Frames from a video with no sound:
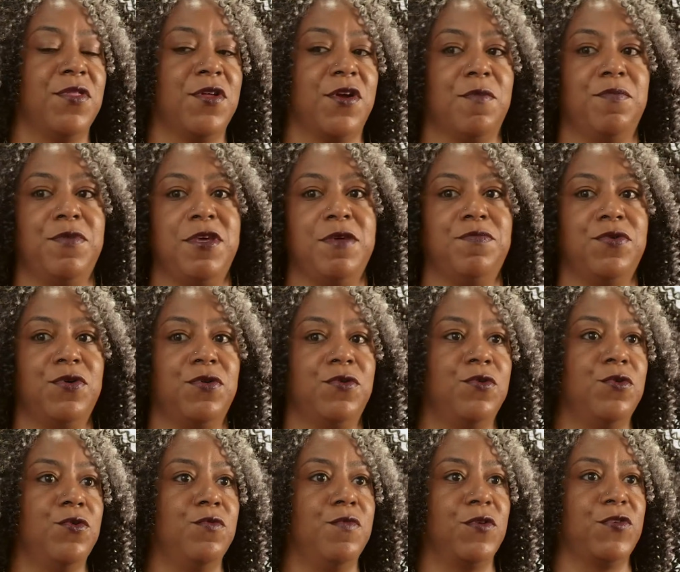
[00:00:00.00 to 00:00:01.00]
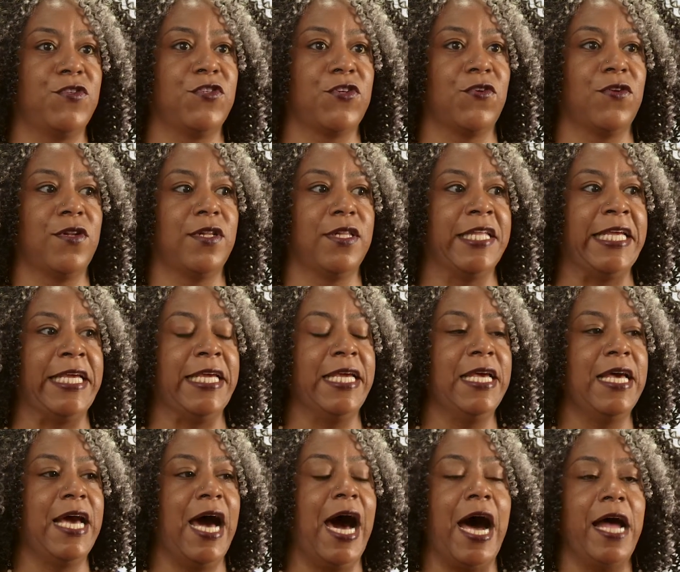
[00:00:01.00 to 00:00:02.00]
There are people who most certainly
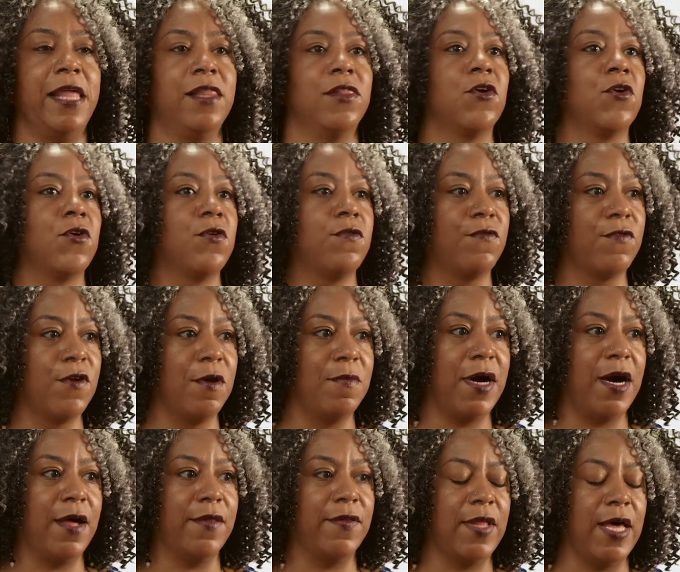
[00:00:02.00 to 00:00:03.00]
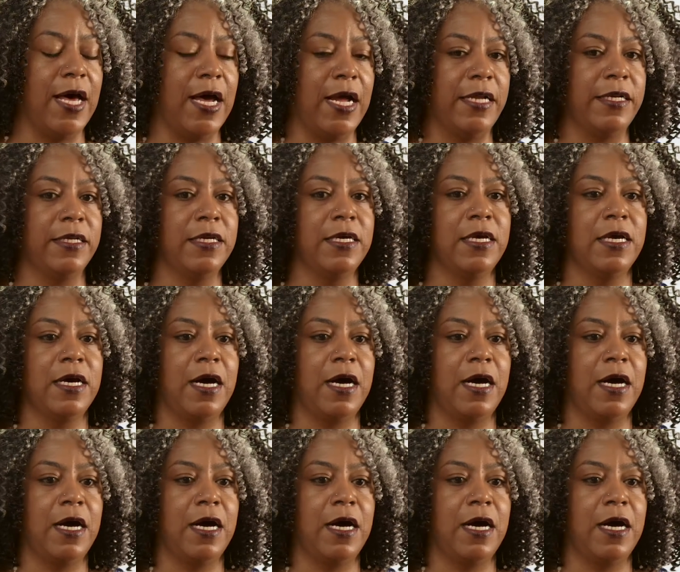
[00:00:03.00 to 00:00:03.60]
I learned from online.